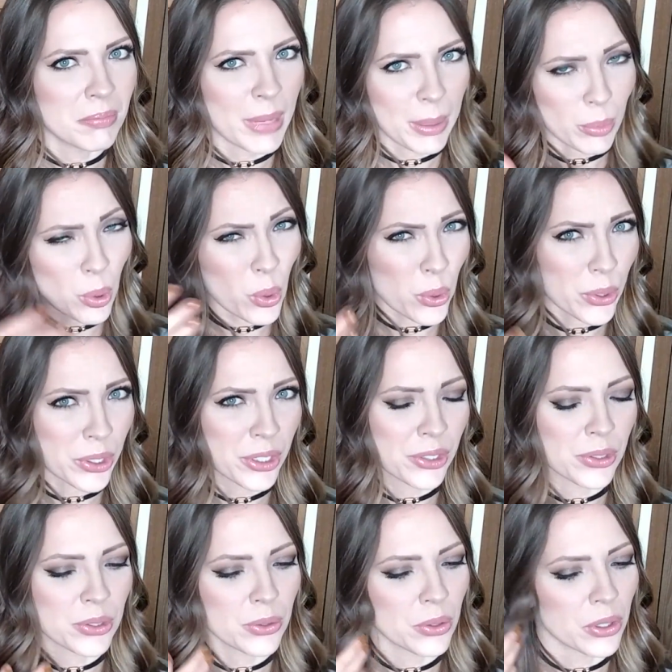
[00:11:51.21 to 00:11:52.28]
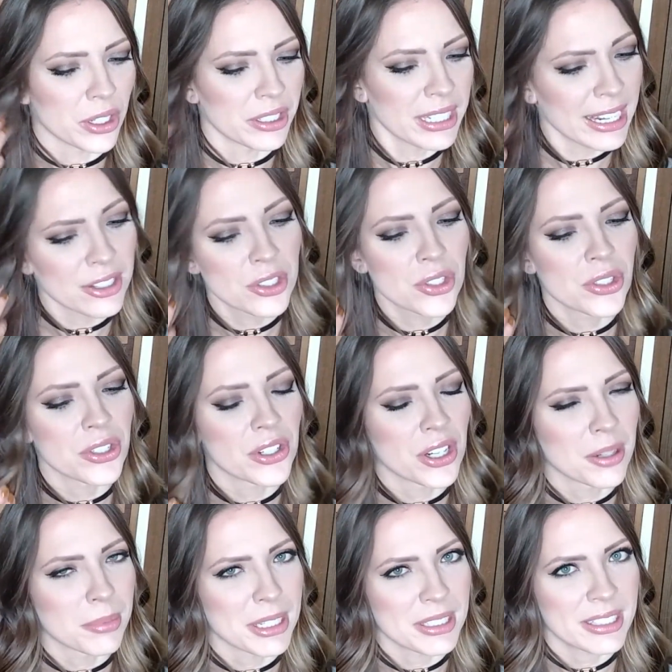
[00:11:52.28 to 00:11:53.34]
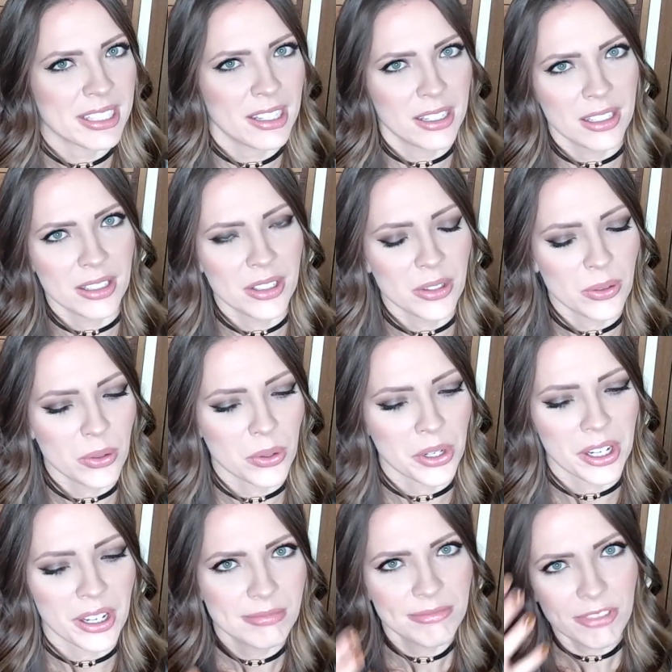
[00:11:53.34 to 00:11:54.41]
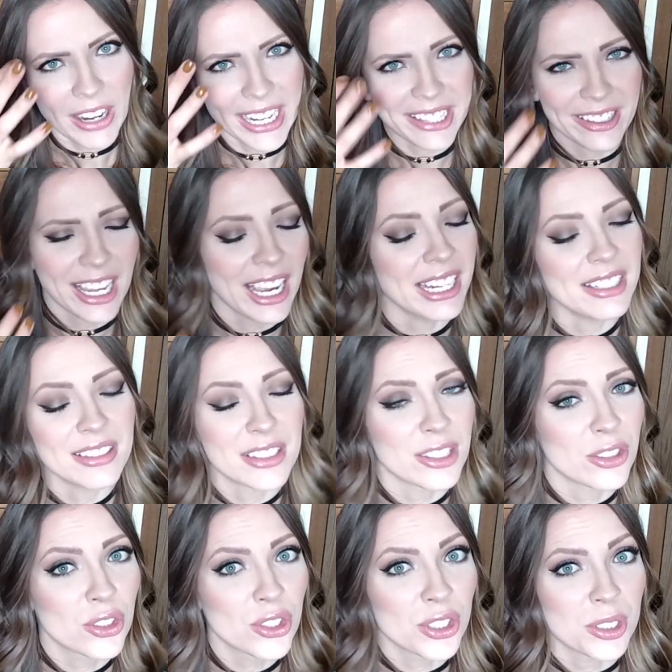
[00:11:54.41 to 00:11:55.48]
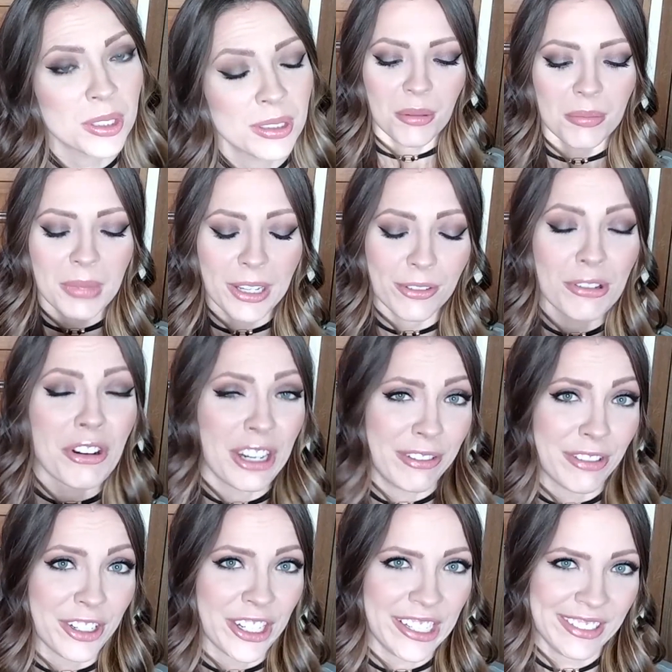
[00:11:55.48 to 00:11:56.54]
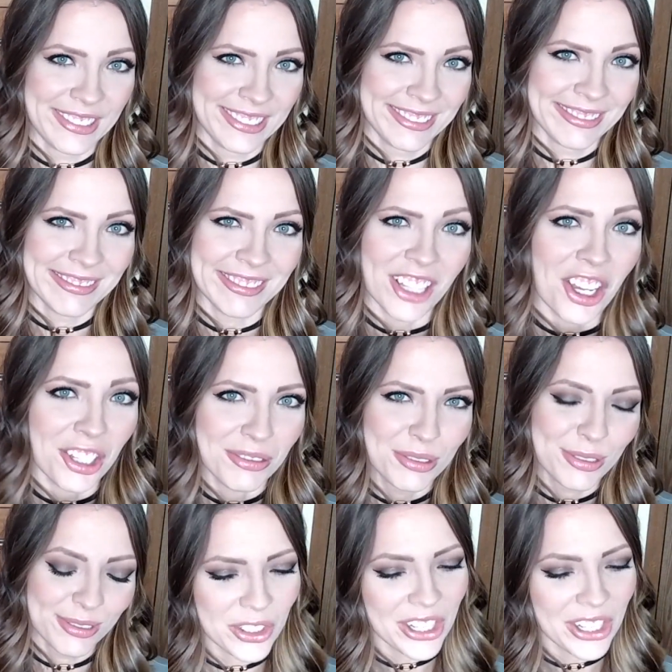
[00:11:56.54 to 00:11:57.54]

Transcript: my pores or texture on my skin or fine lines. It's just my forever love.